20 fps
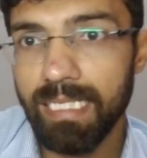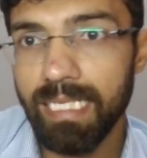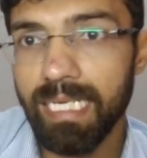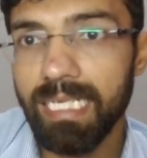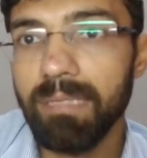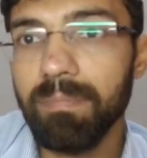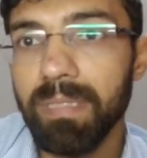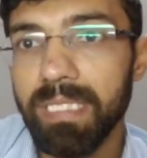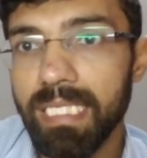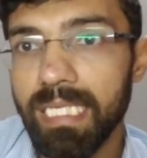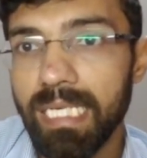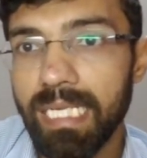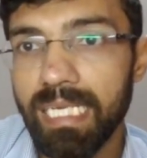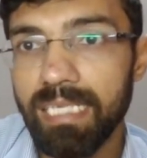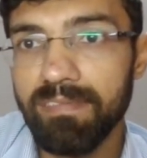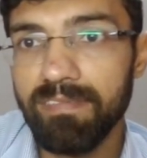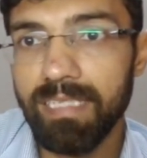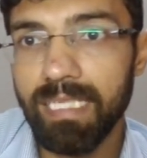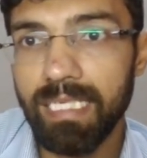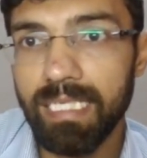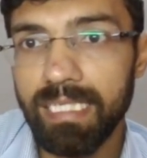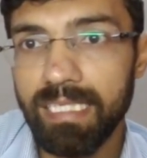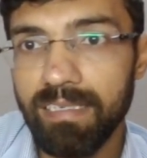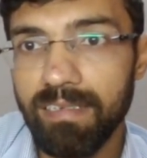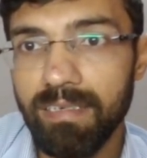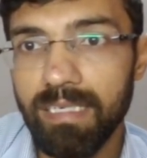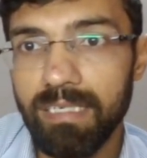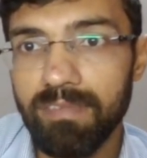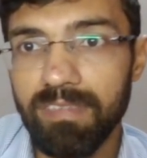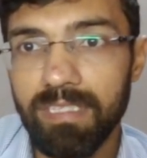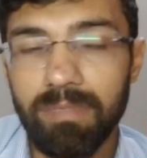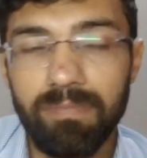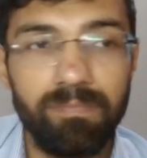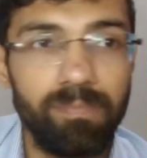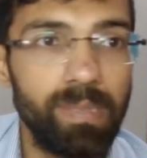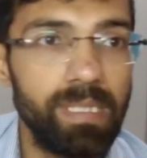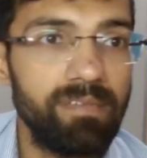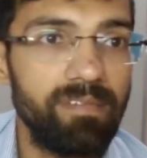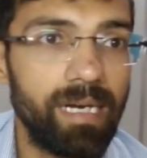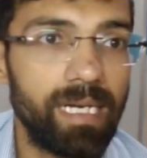They are representing it with
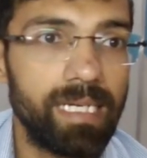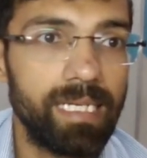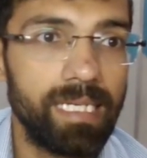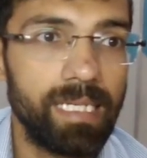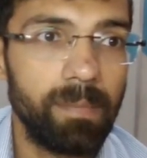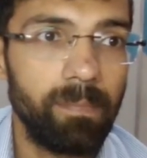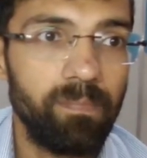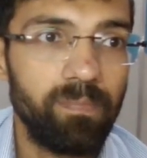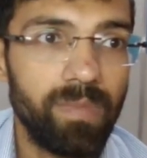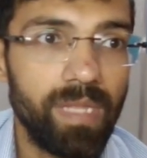B vector.